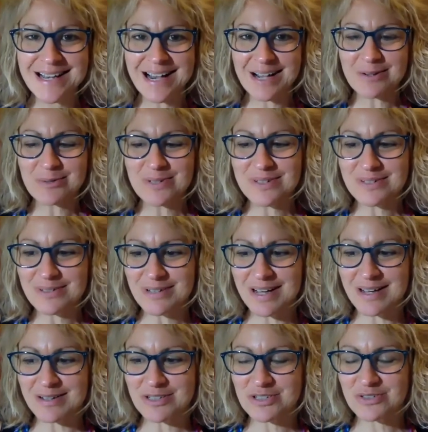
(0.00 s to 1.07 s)
I will
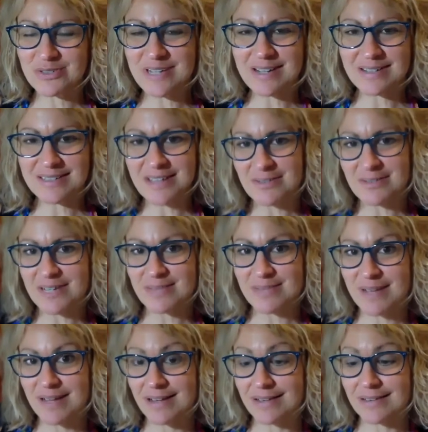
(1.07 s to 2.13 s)
uh, shoot out another
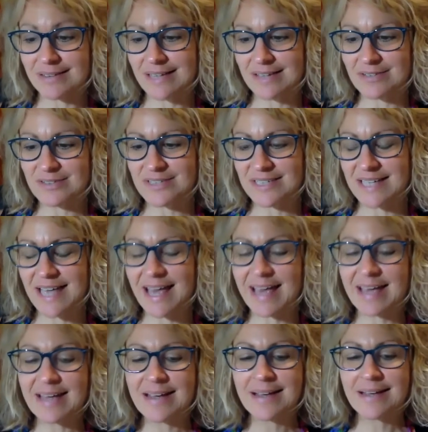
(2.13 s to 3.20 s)
email later
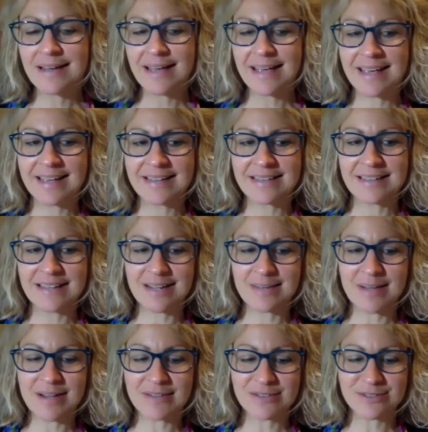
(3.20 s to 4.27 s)
today. And um,
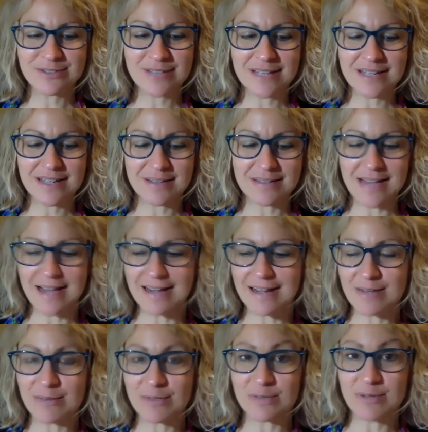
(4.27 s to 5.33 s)
after that, uh, that, I
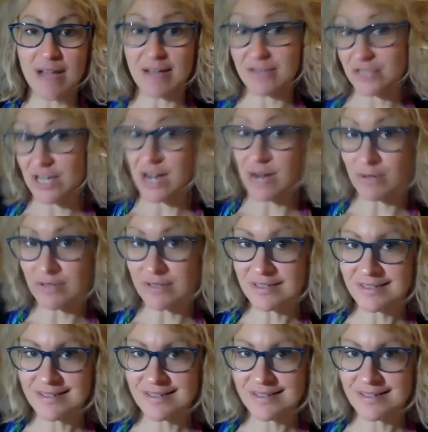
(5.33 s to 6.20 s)
will have showered